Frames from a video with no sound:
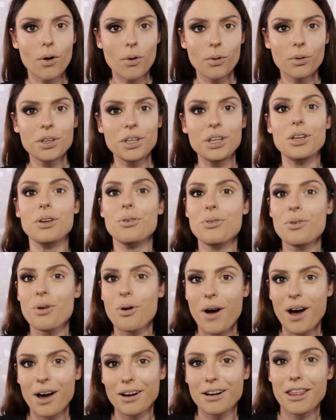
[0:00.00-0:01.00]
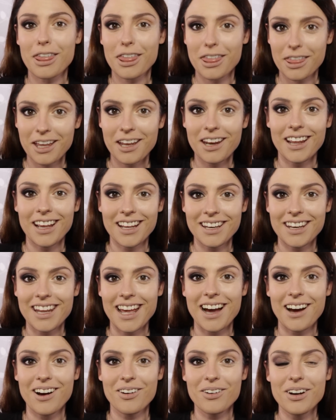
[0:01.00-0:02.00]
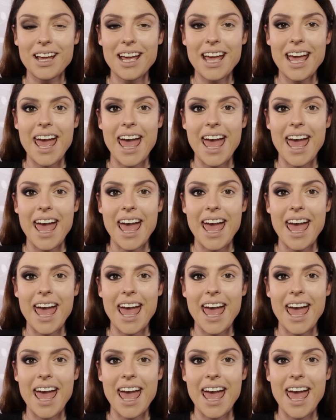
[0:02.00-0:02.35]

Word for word: only you know how to thin it down